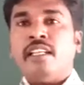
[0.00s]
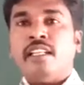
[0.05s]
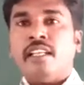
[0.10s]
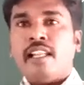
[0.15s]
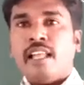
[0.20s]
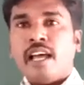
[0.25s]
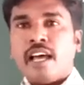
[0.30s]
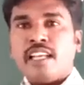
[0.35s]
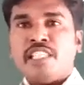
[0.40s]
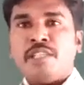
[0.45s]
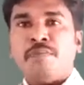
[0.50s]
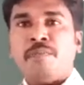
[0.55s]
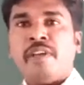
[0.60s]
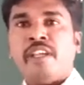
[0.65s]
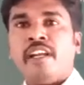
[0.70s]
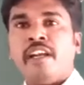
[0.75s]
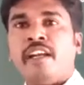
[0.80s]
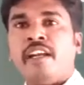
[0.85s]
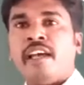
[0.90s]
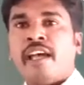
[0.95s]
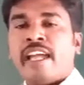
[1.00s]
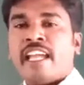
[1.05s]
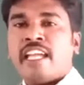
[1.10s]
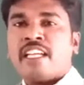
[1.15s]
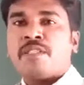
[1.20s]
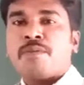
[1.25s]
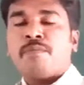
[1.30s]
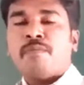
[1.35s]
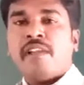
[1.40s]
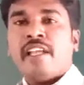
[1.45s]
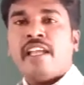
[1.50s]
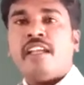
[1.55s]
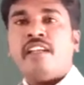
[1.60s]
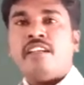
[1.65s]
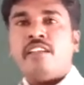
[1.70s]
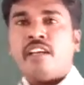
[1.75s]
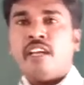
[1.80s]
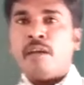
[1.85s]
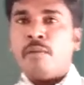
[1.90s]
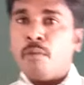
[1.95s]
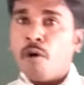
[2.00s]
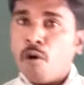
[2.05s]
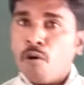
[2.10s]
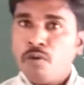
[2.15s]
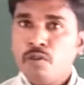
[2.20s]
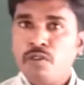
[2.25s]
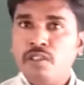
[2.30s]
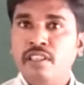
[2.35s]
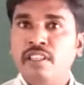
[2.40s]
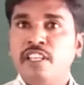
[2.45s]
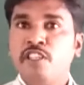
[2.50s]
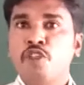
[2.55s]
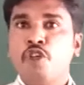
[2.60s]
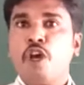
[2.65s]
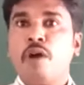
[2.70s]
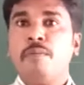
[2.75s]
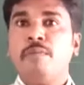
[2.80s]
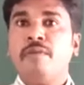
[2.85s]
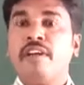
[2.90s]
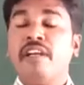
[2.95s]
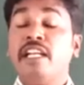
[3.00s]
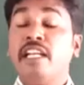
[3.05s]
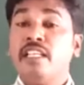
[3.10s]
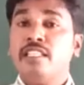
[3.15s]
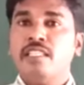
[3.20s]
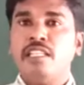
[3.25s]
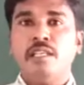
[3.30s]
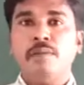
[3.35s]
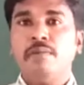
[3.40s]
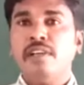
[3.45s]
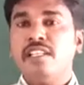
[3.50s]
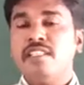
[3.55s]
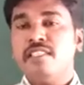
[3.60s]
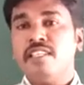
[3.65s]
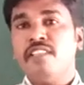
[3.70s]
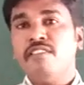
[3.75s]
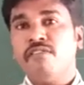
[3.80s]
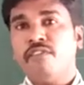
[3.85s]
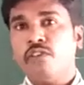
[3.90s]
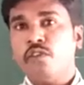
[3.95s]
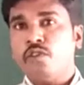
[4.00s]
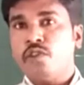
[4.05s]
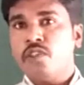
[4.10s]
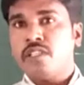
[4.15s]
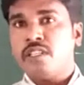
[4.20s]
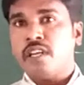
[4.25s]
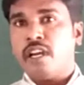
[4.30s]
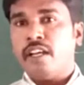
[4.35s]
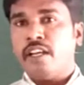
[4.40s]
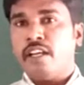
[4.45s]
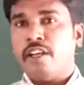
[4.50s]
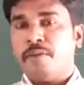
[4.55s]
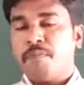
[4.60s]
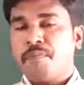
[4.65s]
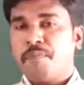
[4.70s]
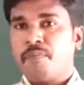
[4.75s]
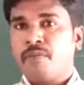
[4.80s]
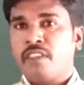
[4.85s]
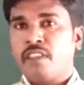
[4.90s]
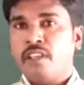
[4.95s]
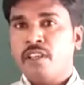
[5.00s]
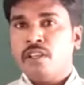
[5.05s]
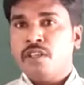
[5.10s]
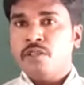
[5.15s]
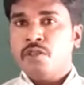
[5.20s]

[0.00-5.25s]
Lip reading: In the last period, I explained about the chapter decimals in 4th standard.